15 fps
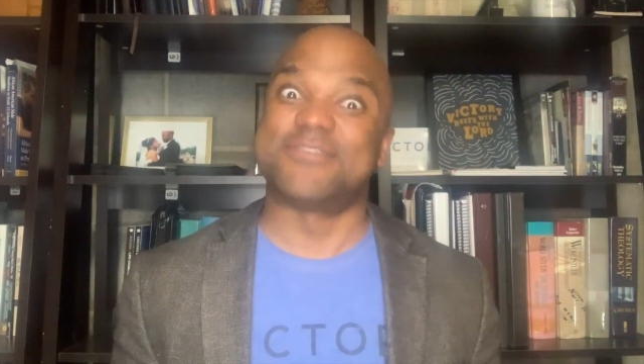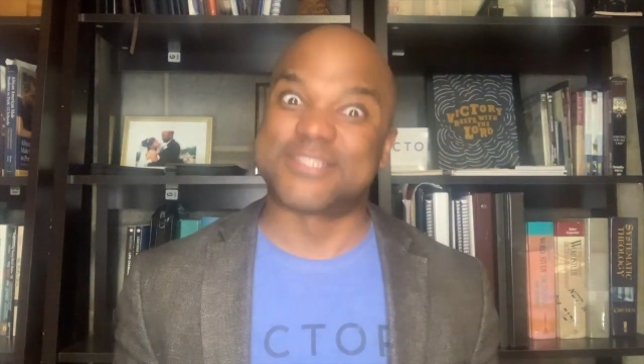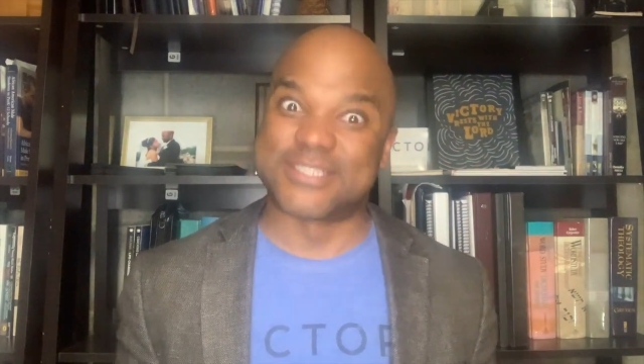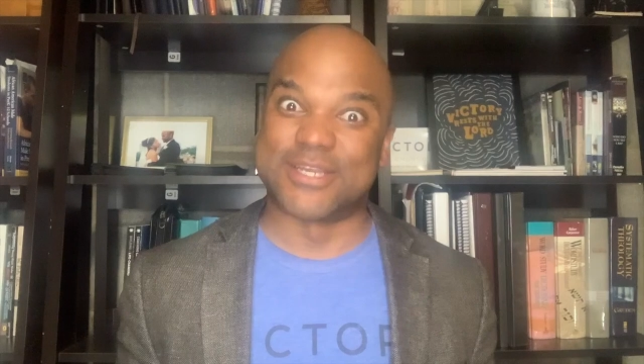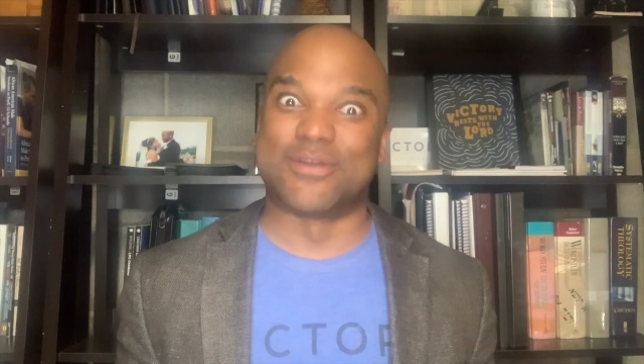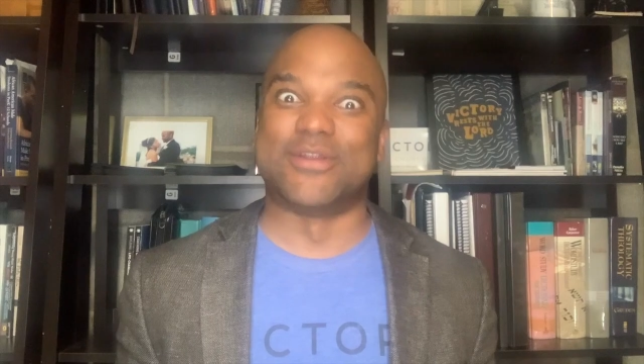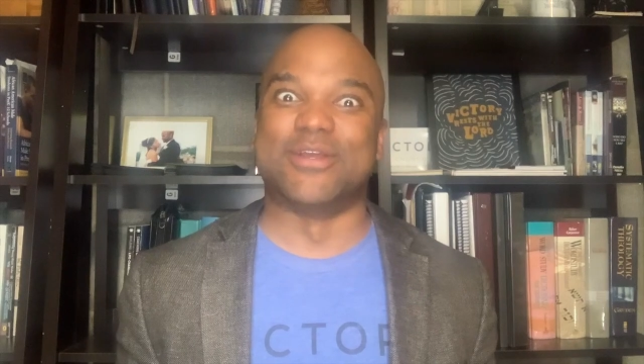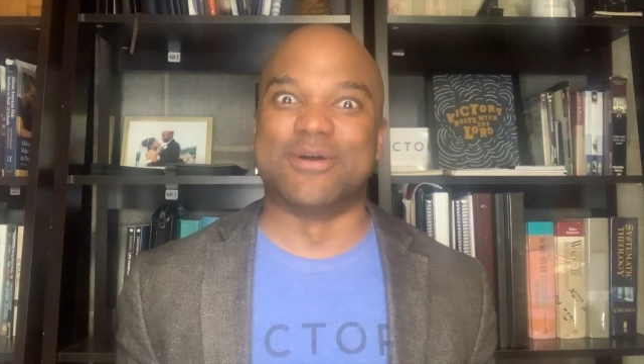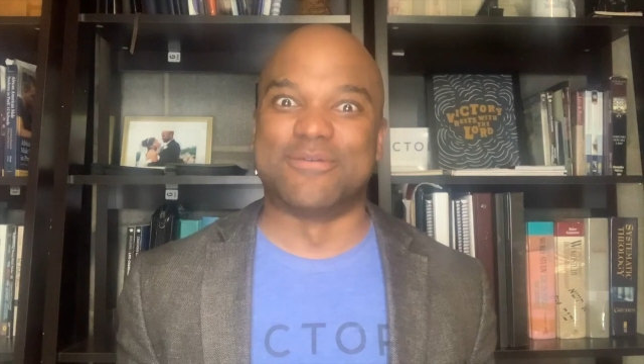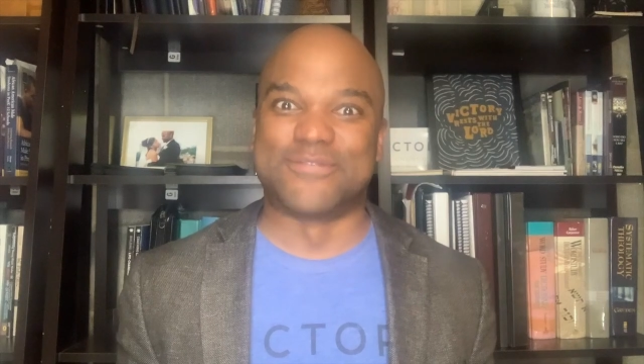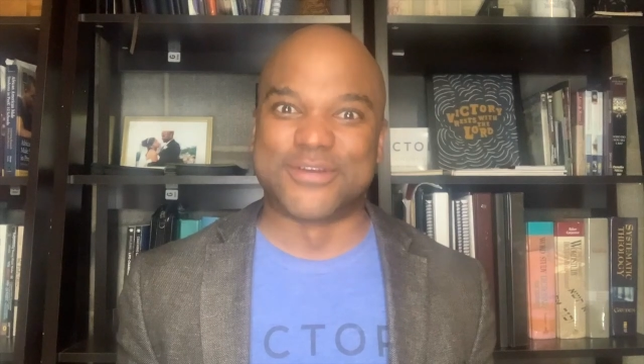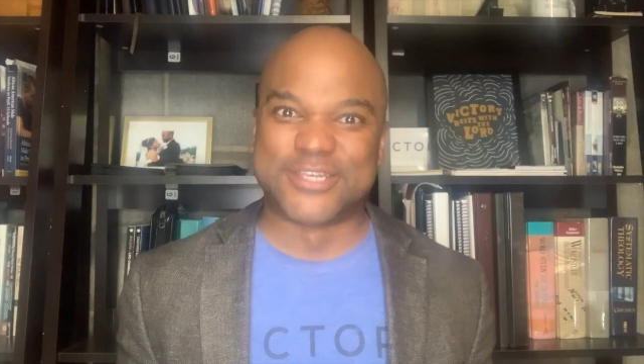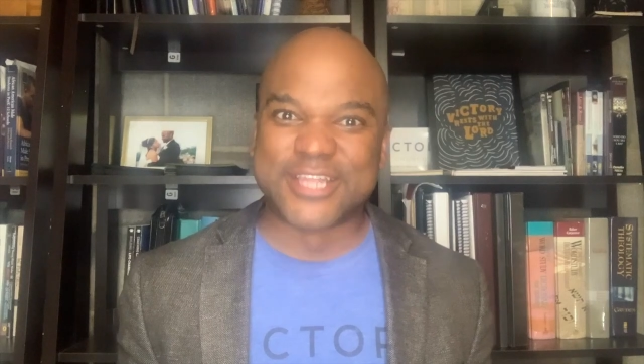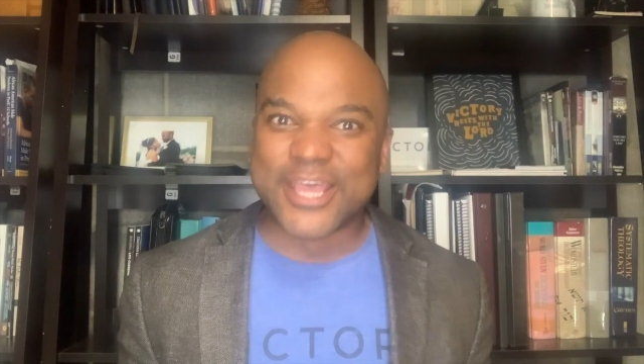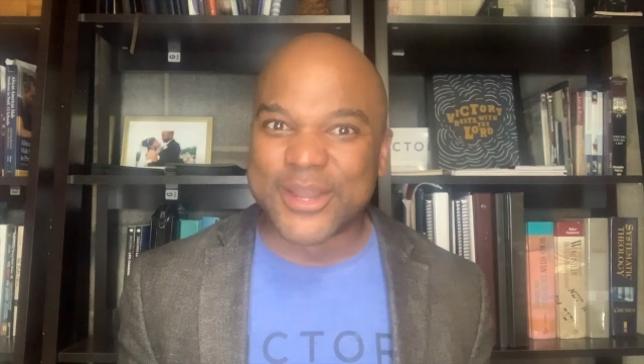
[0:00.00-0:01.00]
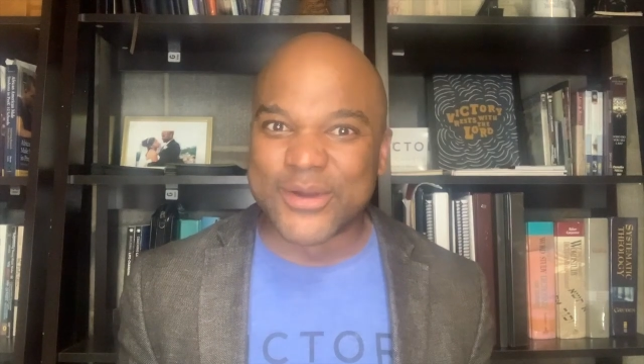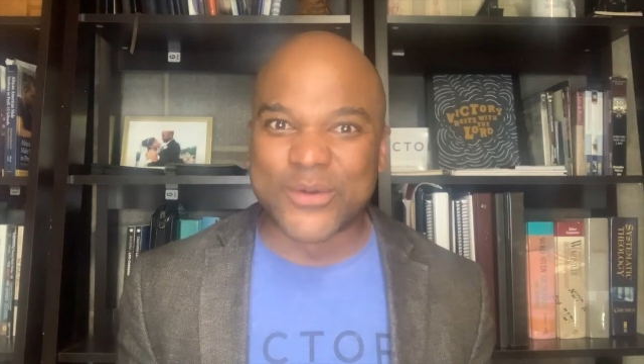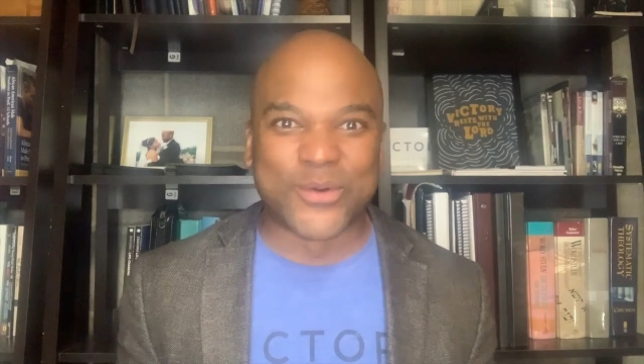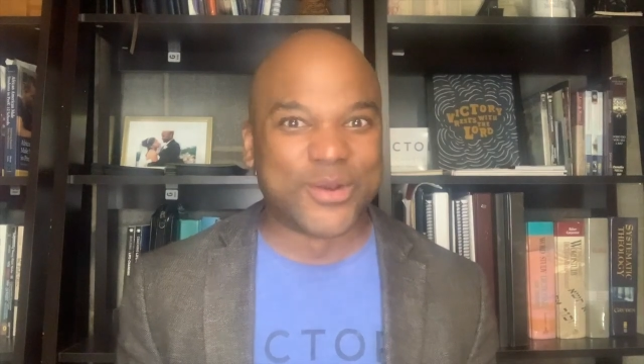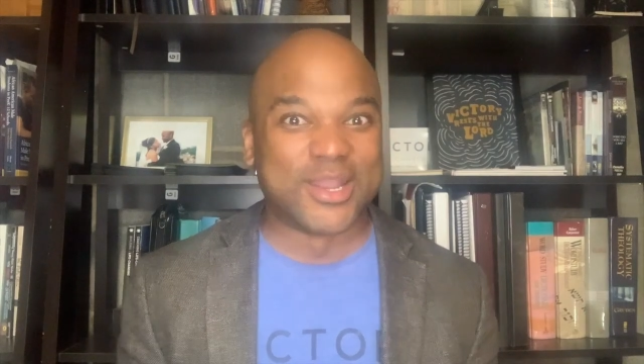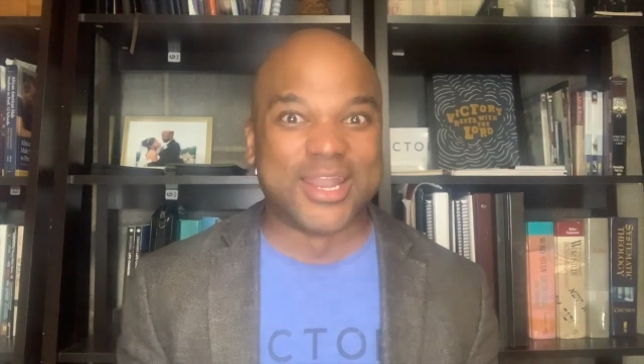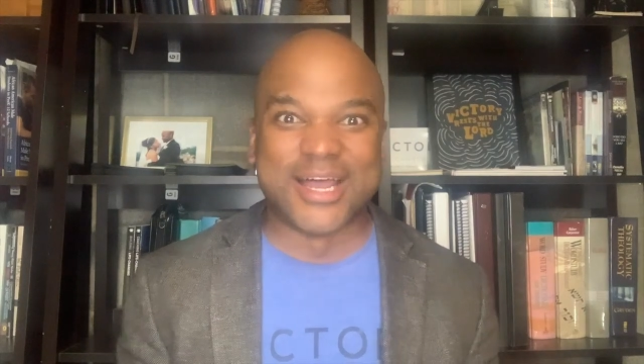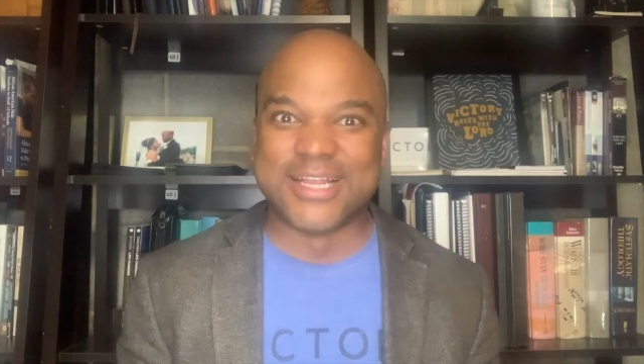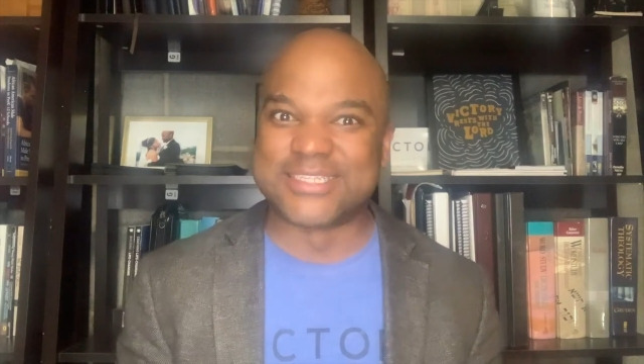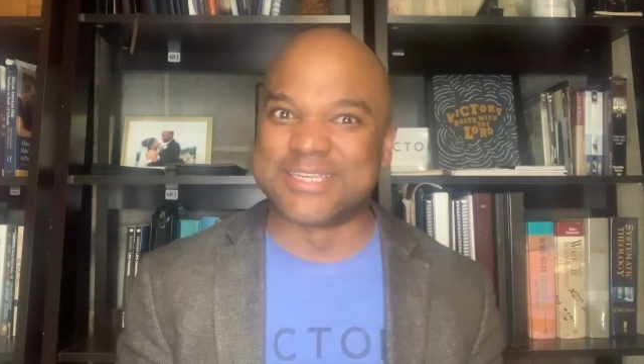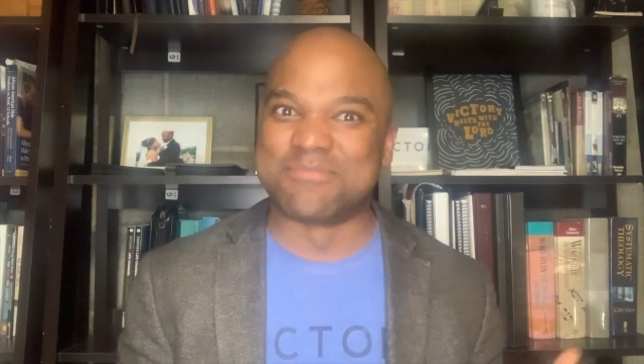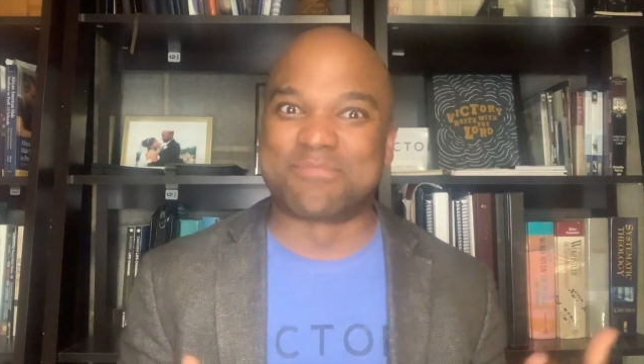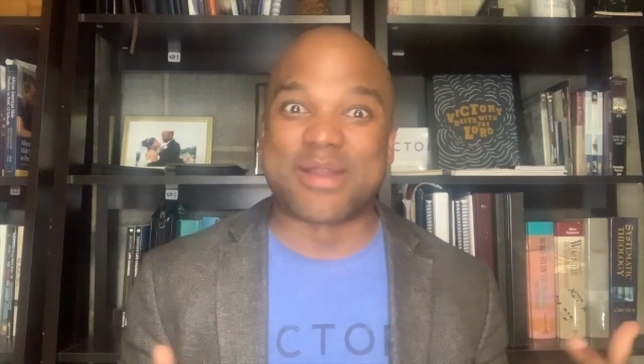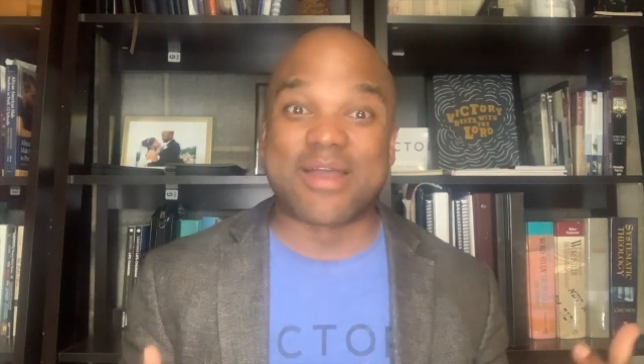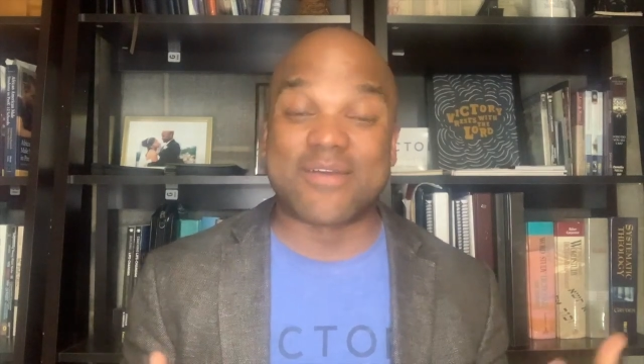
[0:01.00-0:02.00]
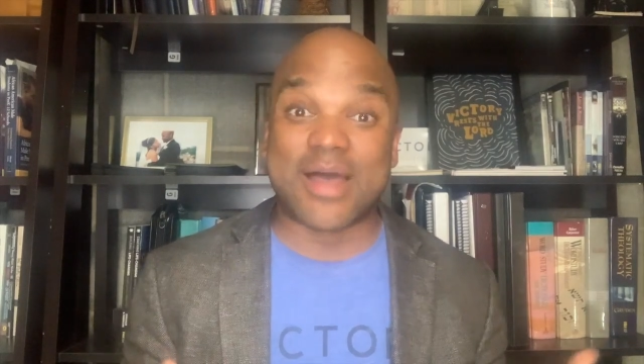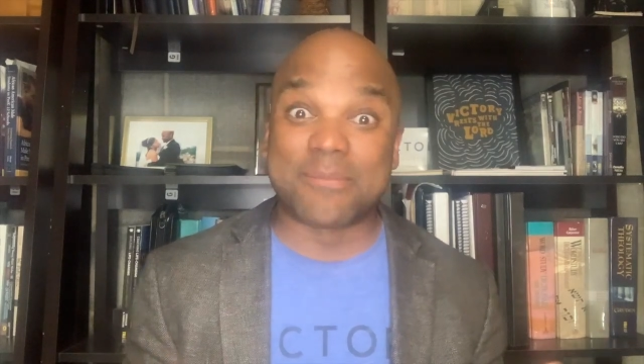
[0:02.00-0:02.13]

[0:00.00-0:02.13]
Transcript: cereal for dinner or lunch and breakfast?"